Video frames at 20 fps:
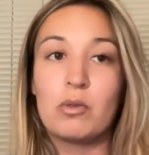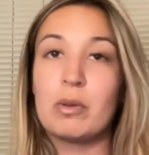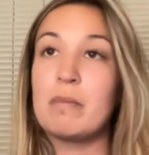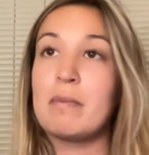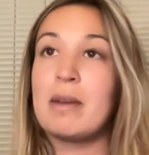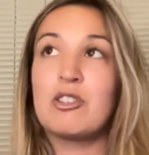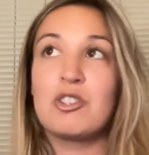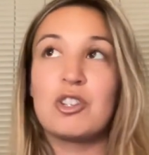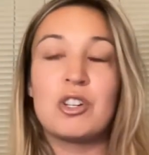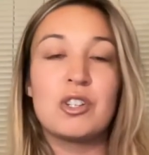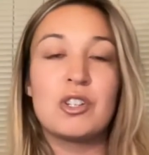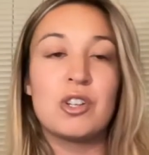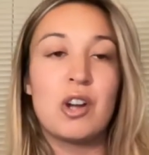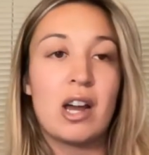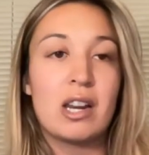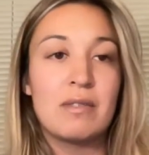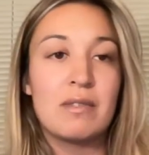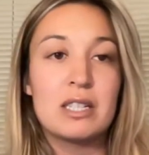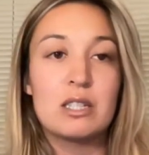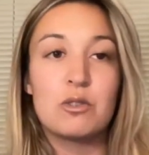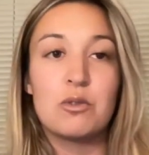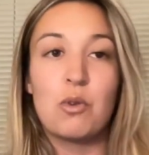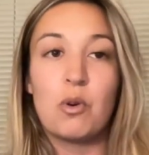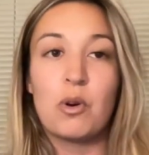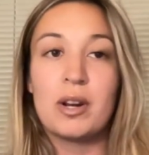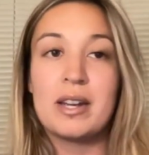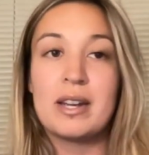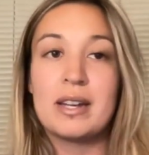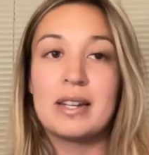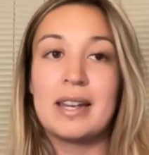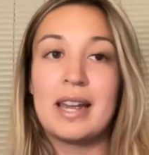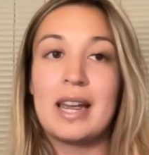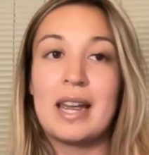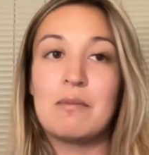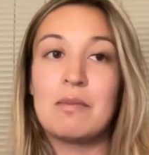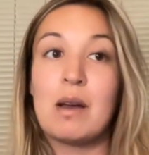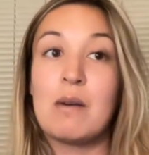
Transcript: We mentioned Donovan's 4-hit game.